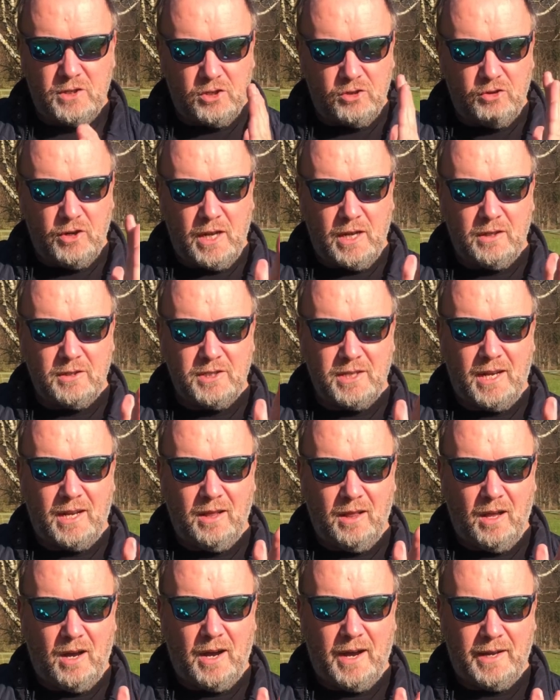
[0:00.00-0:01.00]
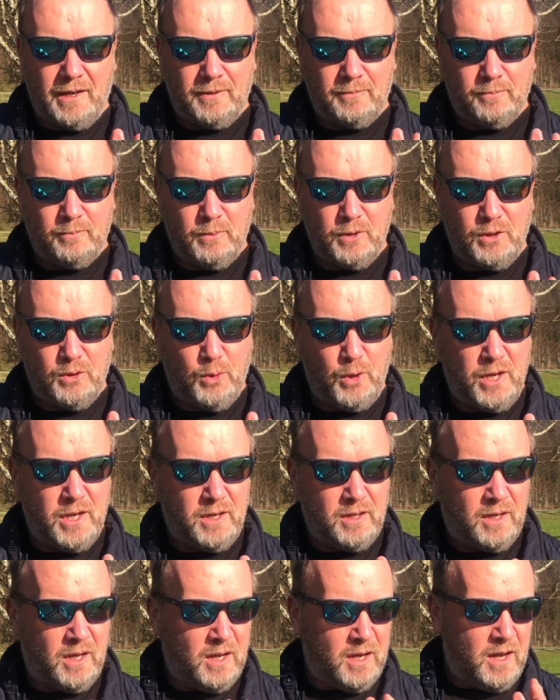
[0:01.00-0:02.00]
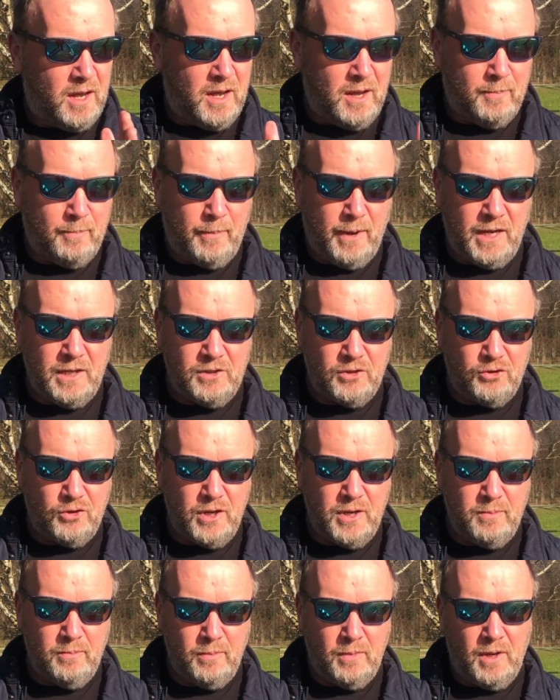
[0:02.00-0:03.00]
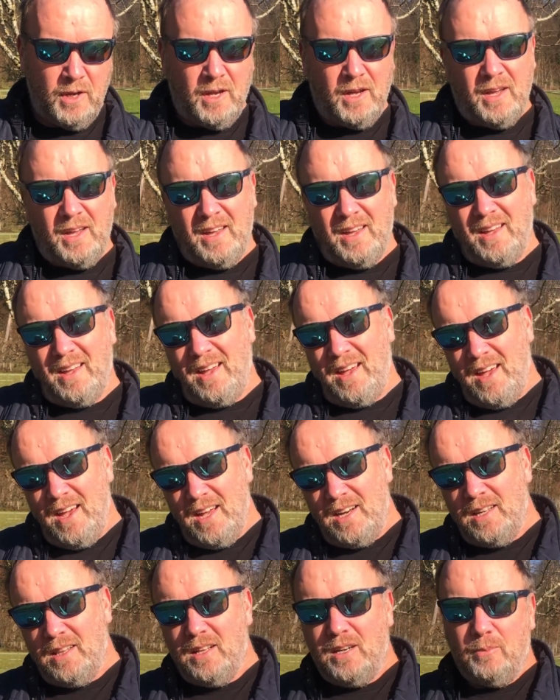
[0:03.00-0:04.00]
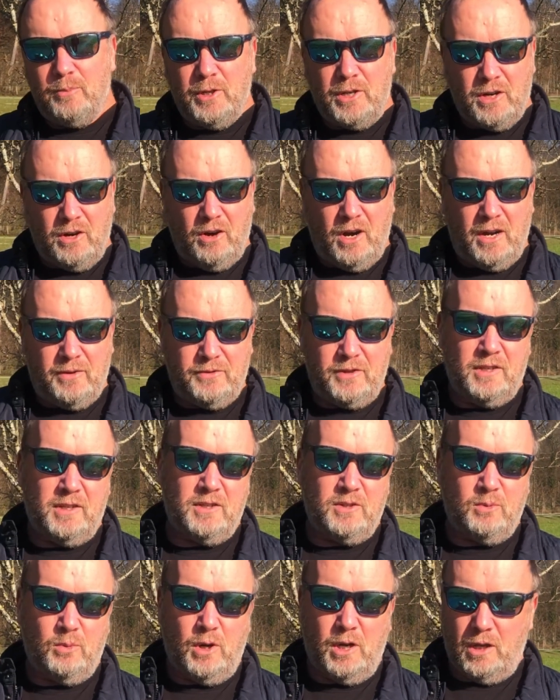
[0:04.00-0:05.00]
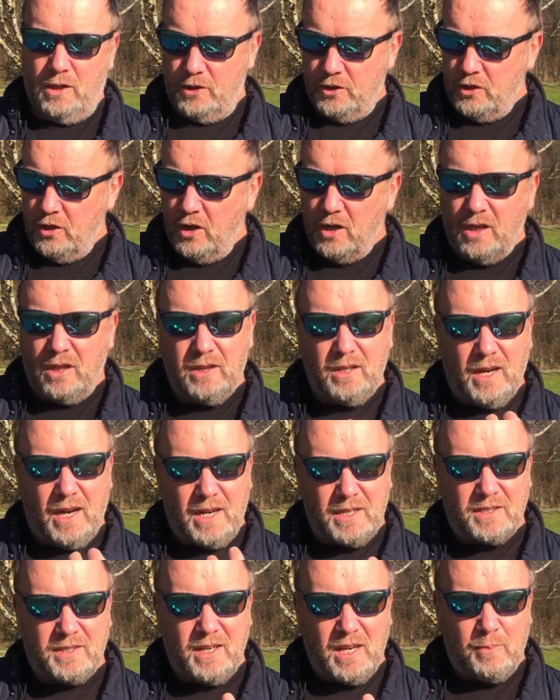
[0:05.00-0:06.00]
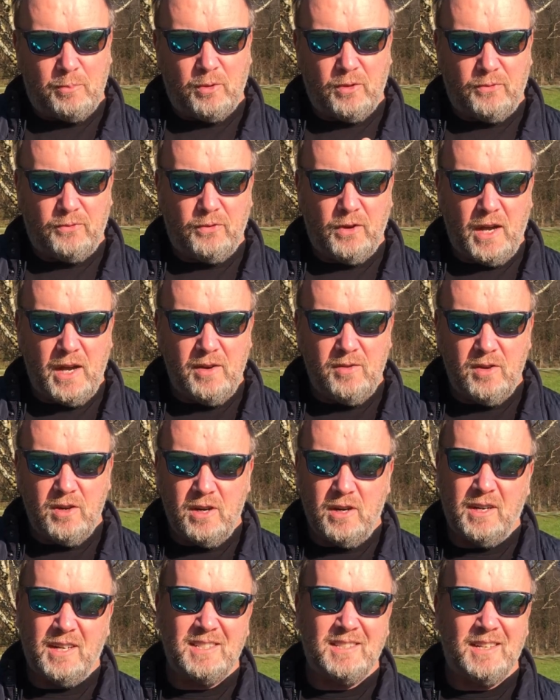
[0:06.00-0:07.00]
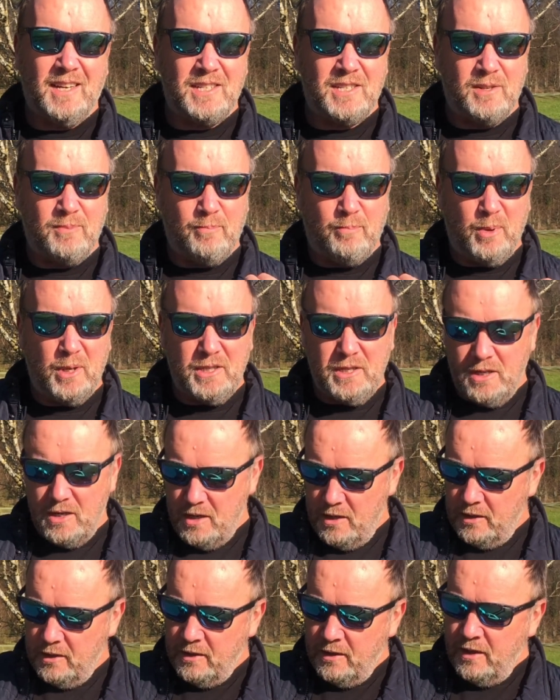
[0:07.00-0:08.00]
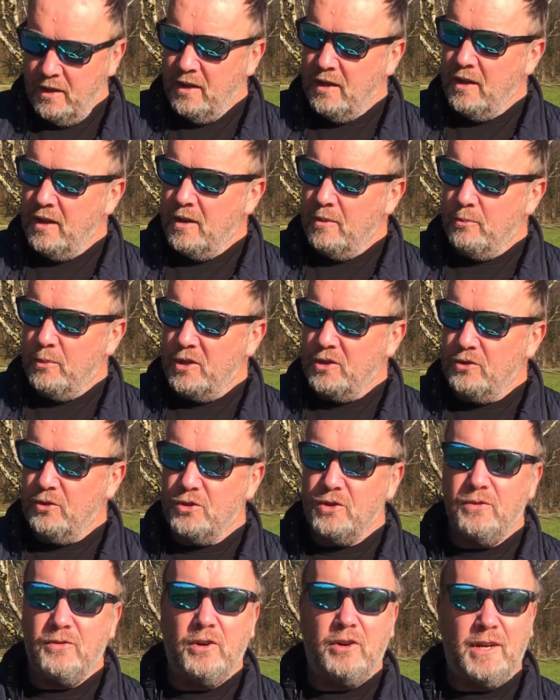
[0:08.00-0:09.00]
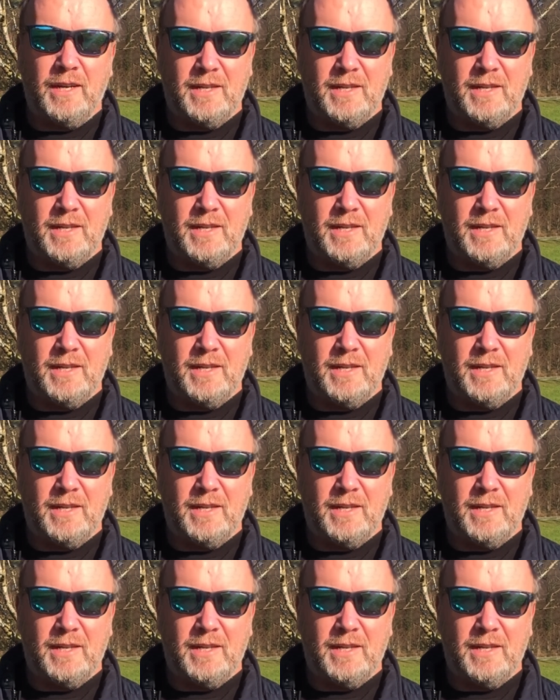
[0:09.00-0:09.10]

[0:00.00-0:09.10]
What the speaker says: straddles that line between mainstream and a little bit crafty as well. It's got a nice depth of flavor. It's nice and bitter, but it's also very